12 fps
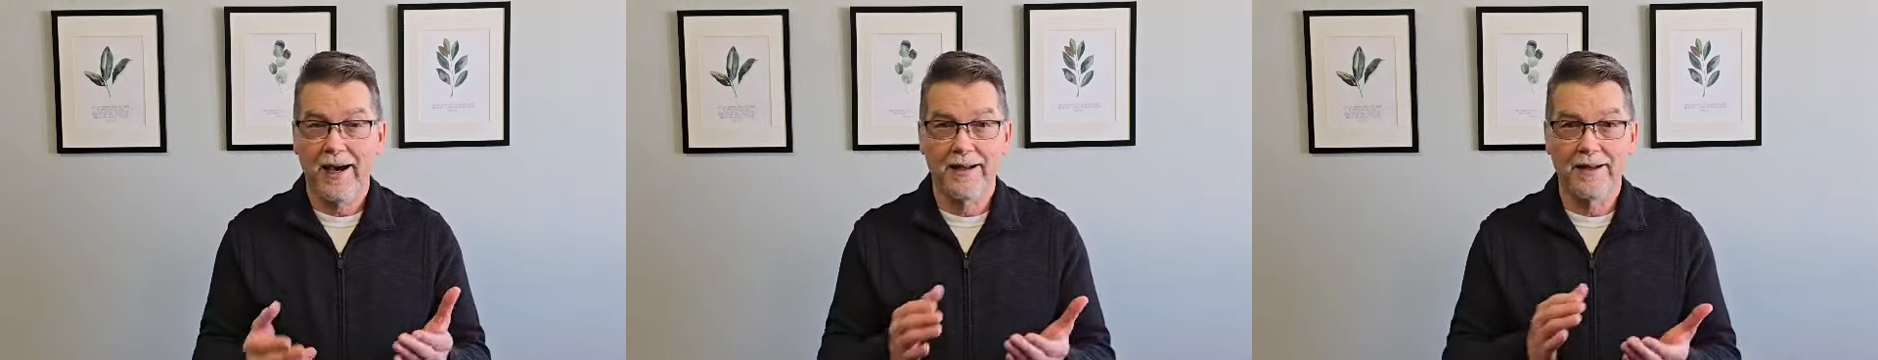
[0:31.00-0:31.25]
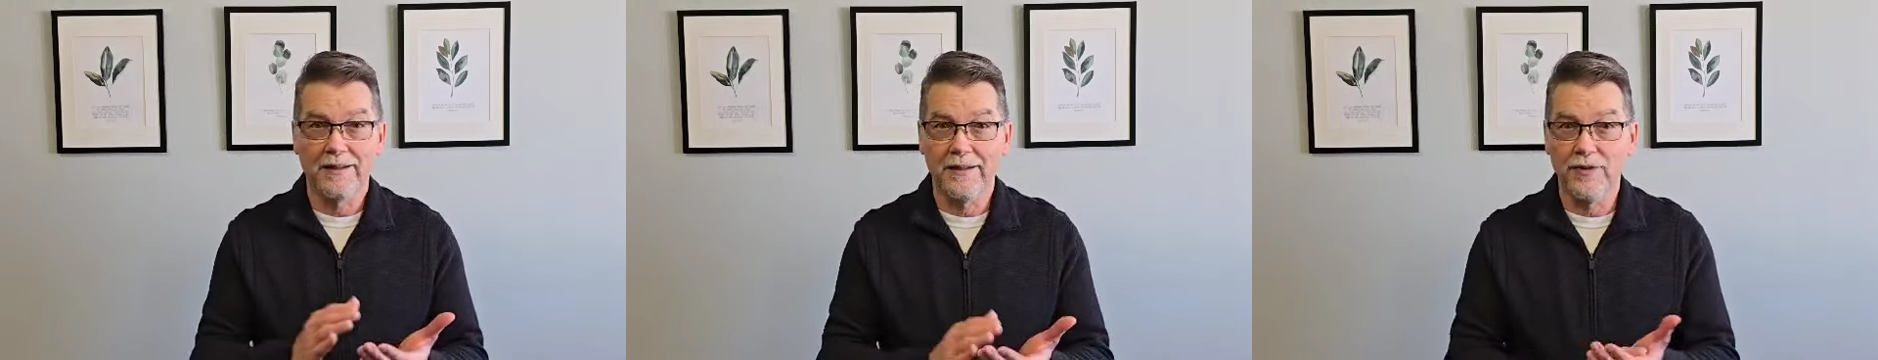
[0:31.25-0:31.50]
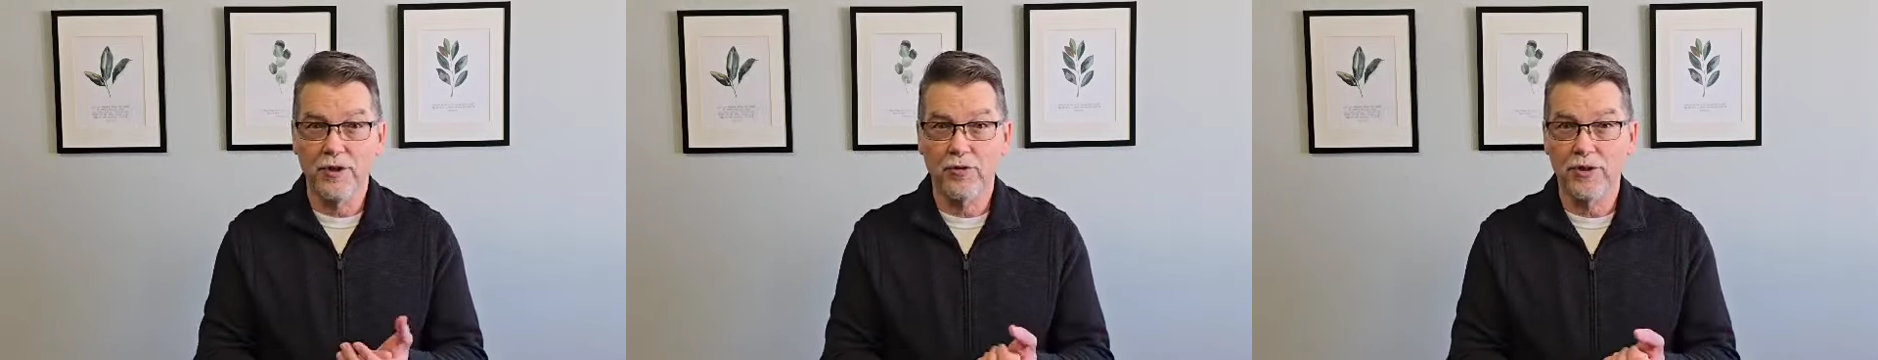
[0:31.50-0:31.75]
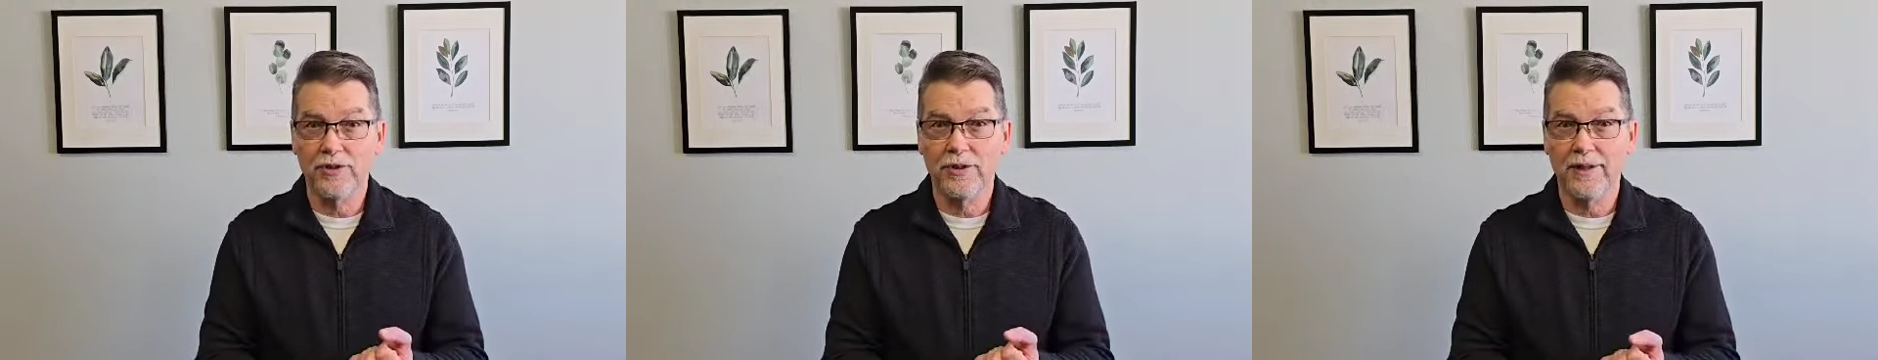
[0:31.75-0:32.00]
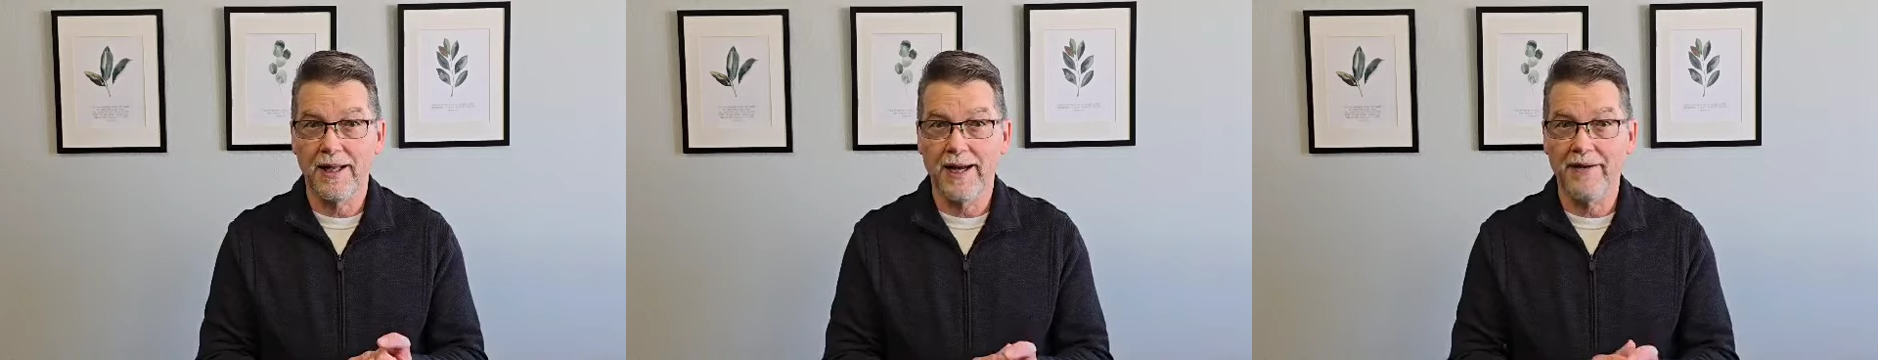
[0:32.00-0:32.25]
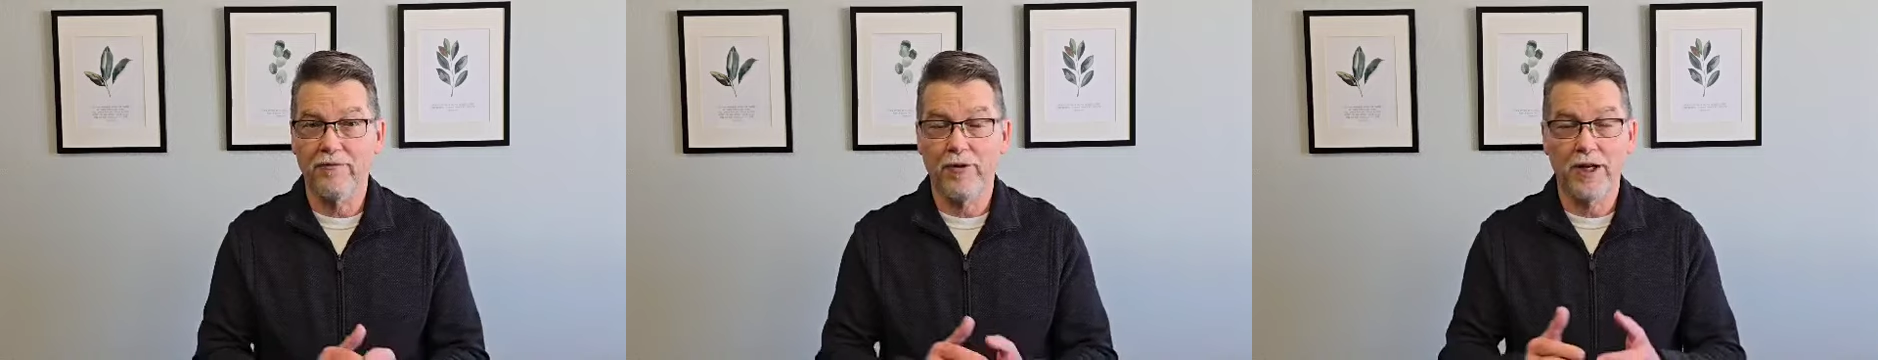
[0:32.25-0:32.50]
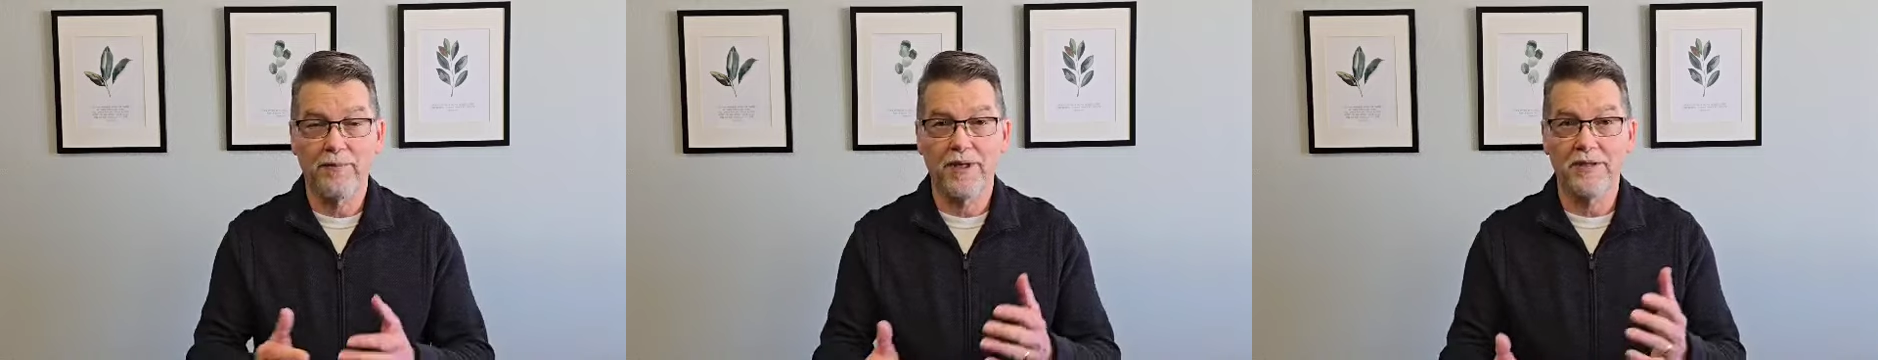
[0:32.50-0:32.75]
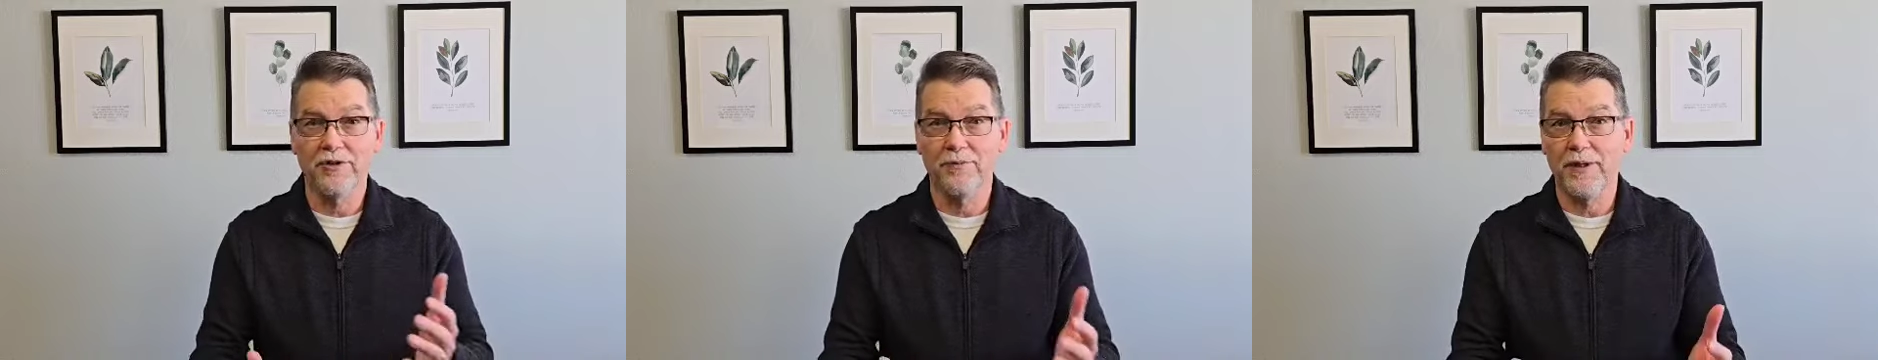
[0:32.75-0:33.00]
how to live the Christian life, what it
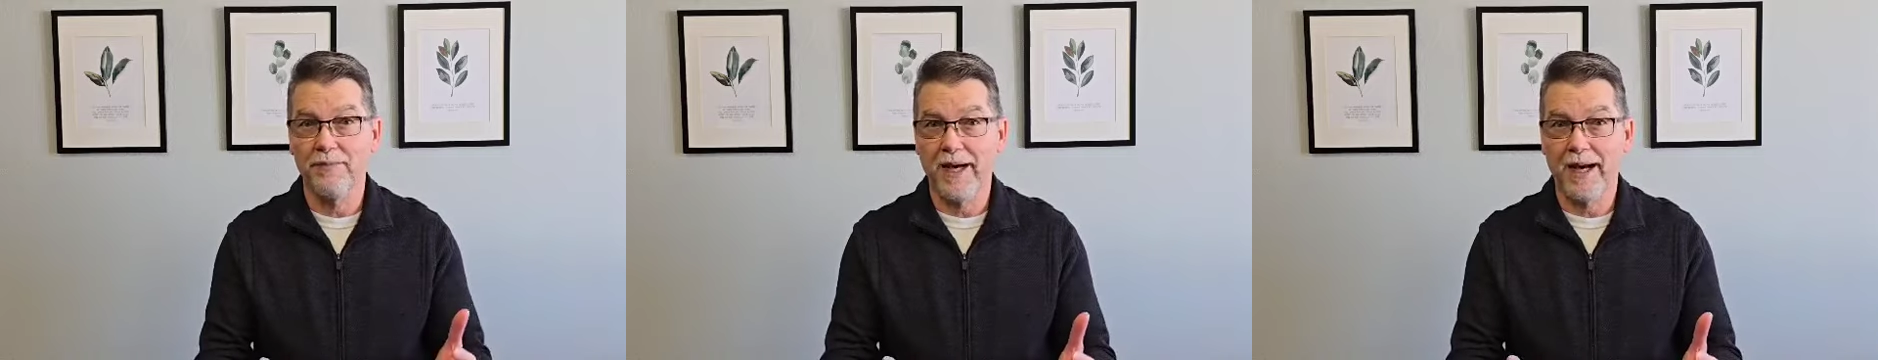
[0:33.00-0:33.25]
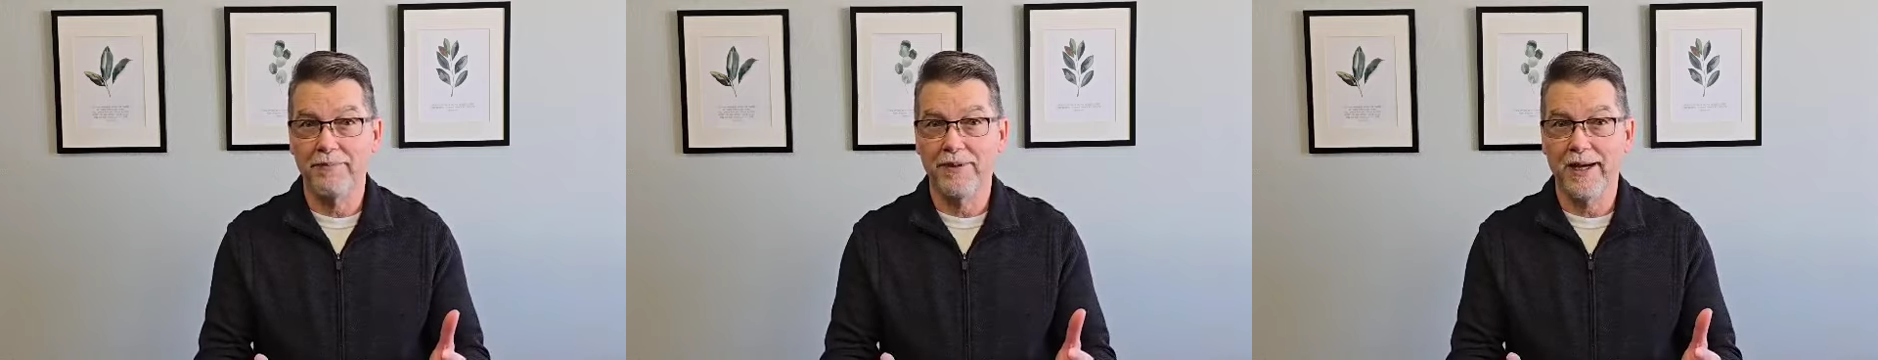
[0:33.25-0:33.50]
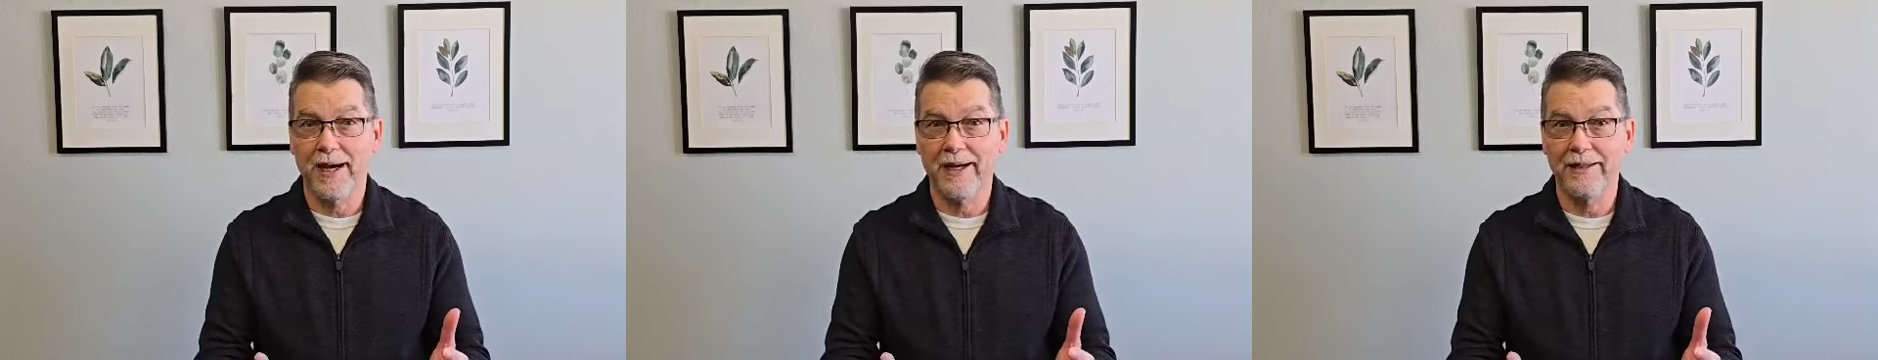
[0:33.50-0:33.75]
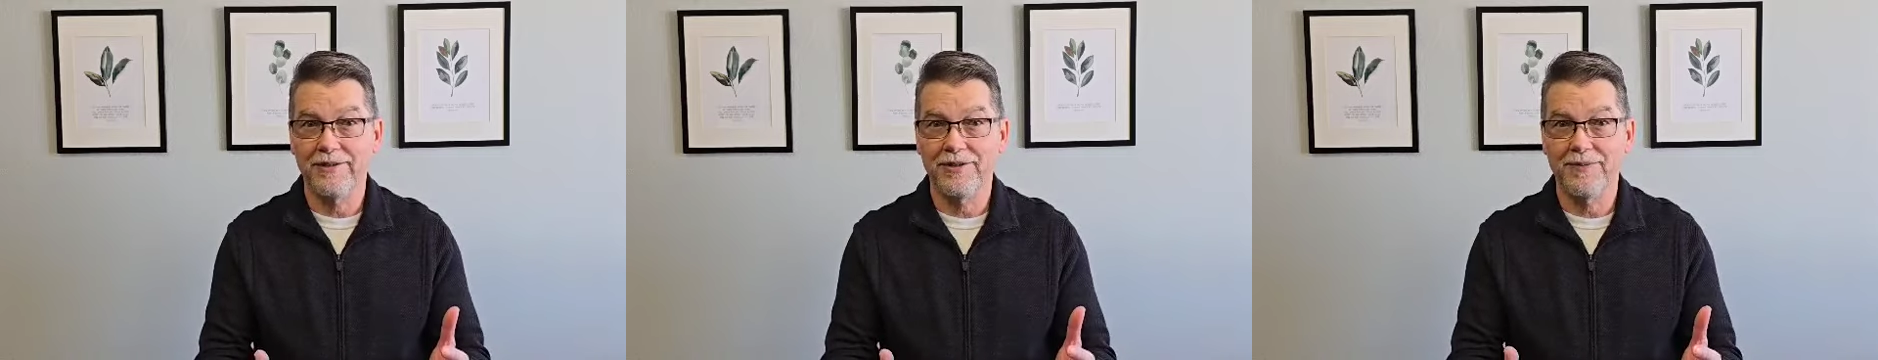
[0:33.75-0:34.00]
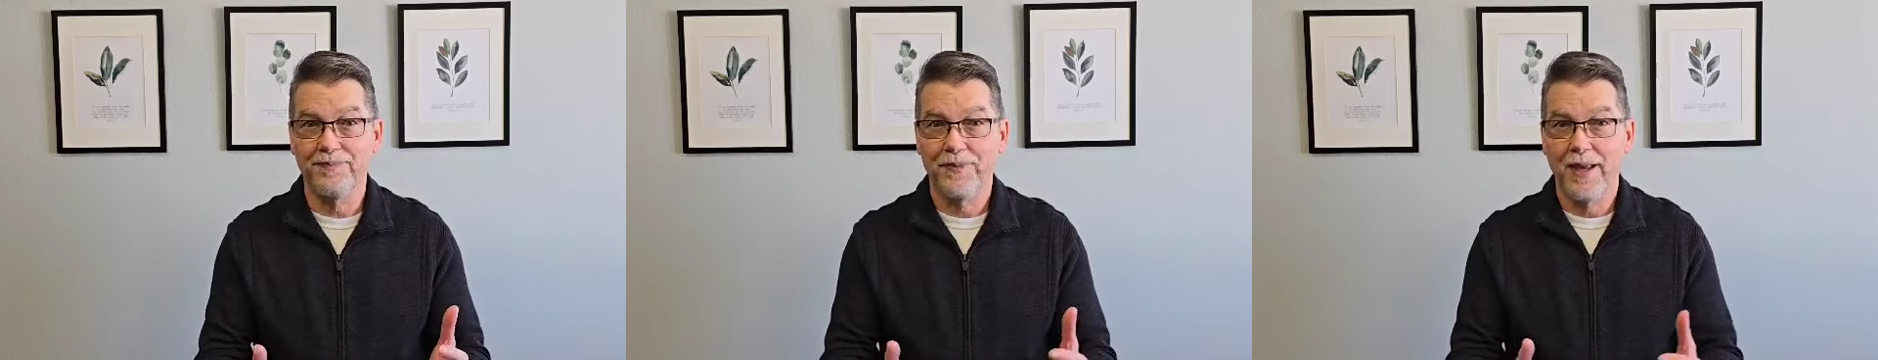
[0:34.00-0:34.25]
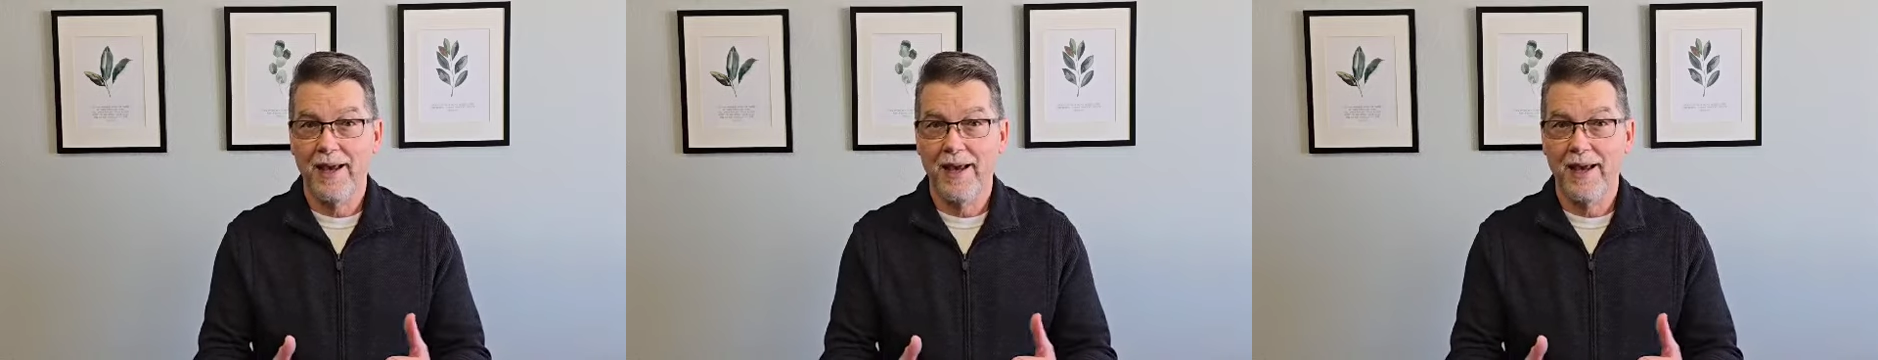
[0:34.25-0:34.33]
means to be baptized,